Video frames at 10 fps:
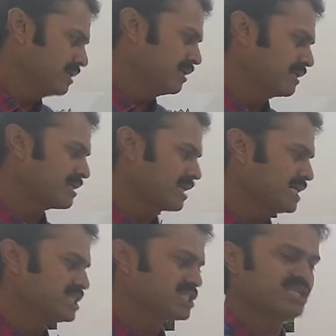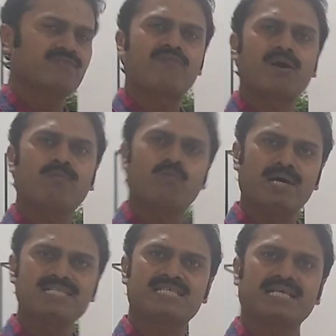transition from
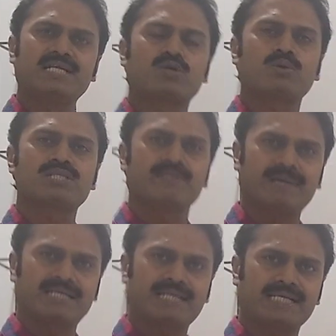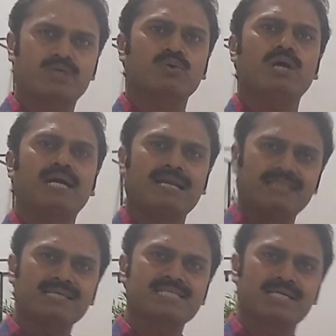one centrosymmetric to
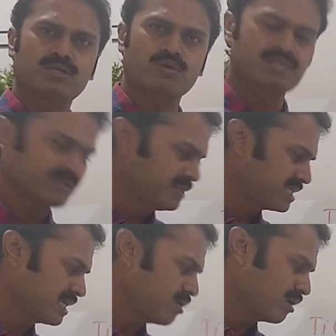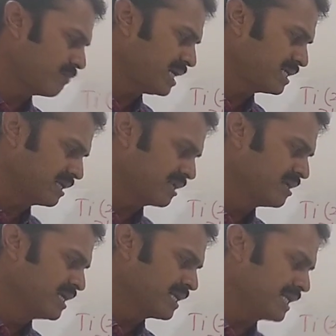another centrosymmetric orbital